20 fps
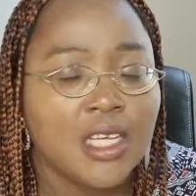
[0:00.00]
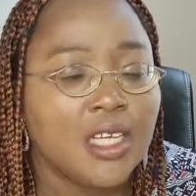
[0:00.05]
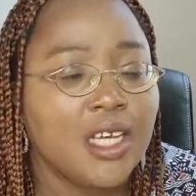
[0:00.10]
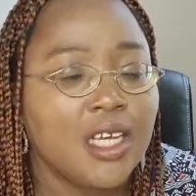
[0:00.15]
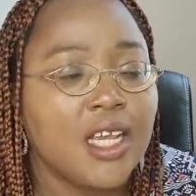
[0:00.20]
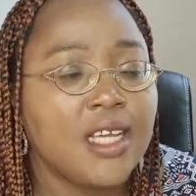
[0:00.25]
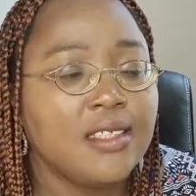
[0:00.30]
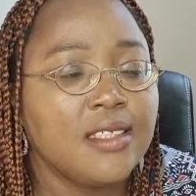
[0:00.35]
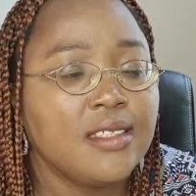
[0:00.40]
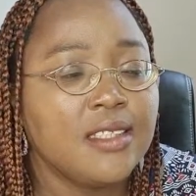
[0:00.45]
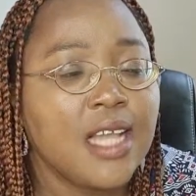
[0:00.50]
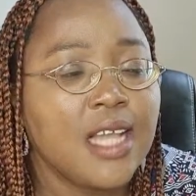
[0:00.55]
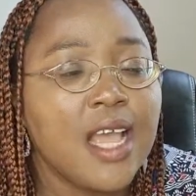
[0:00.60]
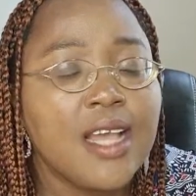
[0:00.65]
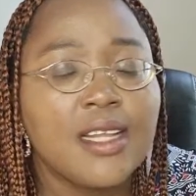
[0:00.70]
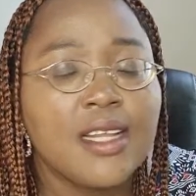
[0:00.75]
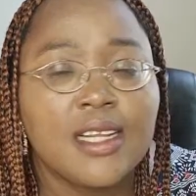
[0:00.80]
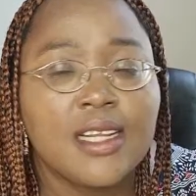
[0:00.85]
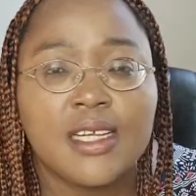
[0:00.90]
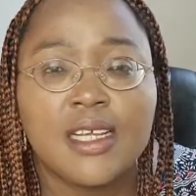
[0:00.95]
And
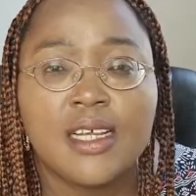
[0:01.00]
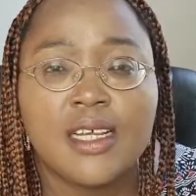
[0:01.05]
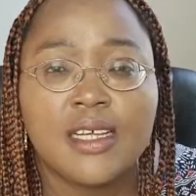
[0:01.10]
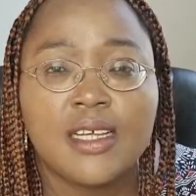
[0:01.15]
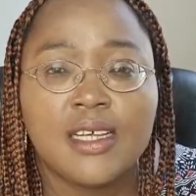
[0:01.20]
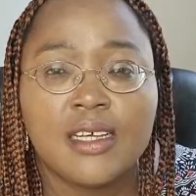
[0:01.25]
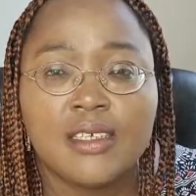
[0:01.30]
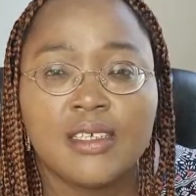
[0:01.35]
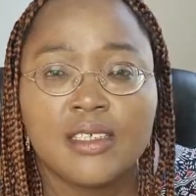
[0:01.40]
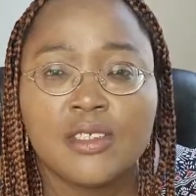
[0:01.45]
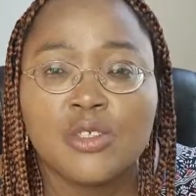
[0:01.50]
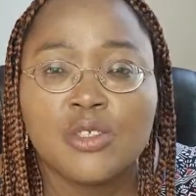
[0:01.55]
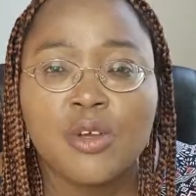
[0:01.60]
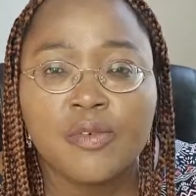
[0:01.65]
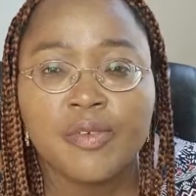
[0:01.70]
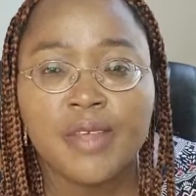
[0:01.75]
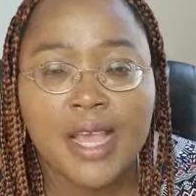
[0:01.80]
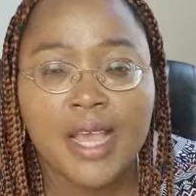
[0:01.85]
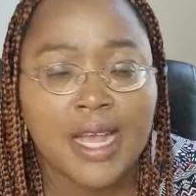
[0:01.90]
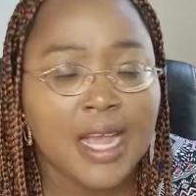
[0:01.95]
then
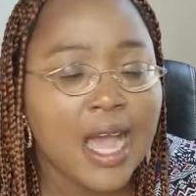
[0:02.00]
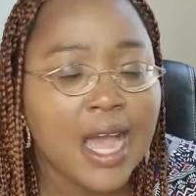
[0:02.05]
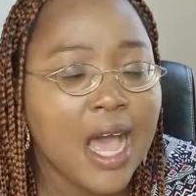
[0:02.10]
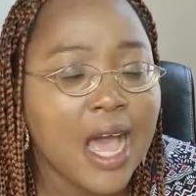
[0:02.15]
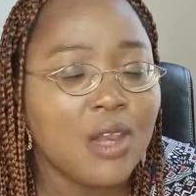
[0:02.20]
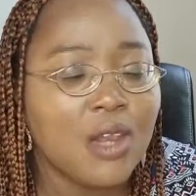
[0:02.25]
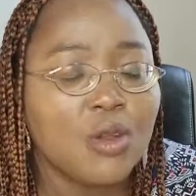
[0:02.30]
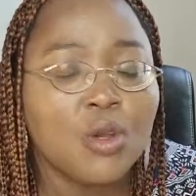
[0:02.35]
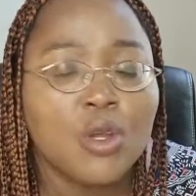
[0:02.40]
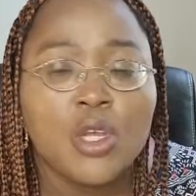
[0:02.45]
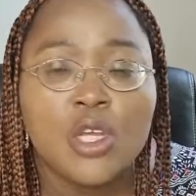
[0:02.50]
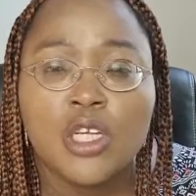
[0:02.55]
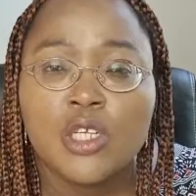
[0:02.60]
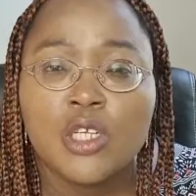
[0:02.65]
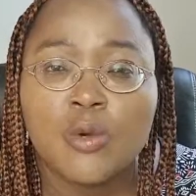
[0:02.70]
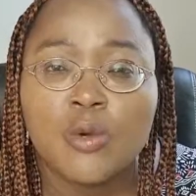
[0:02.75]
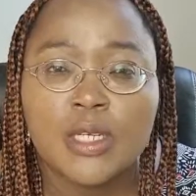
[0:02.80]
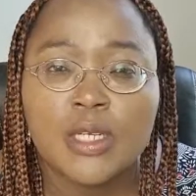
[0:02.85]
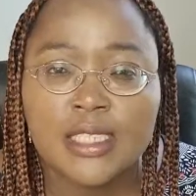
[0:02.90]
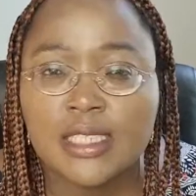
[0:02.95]
Sophia Carlo, it
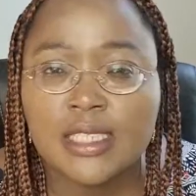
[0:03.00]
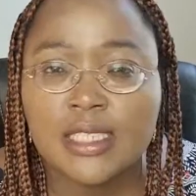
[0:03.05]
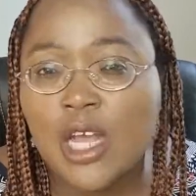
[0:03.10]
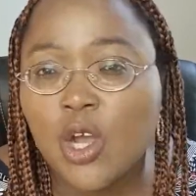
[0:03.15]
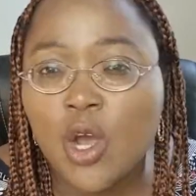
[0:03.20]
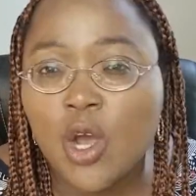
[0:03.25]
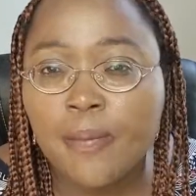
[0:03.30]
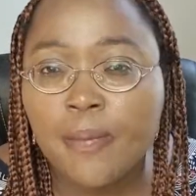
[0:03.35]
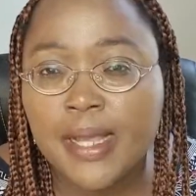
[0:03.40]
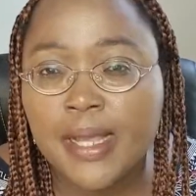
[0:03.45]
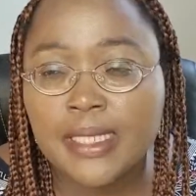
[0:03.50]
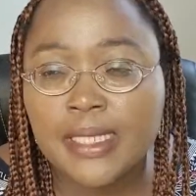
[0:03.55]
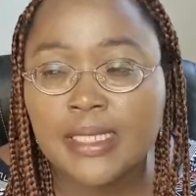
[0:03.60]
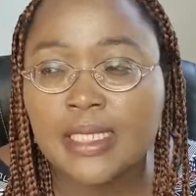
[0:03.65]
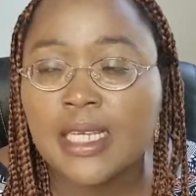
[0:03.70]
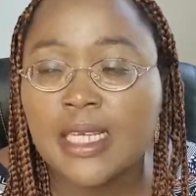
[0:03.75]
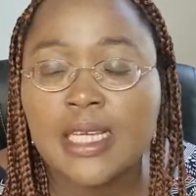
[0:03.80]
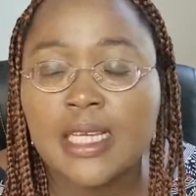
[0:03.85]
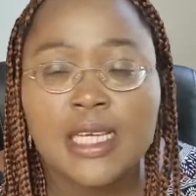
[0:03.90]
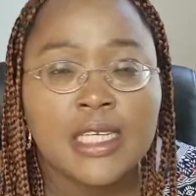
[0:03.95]
was the second
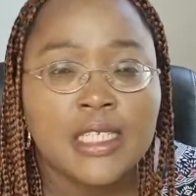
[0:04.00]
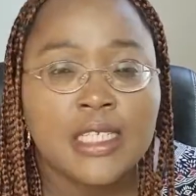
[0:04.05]
person.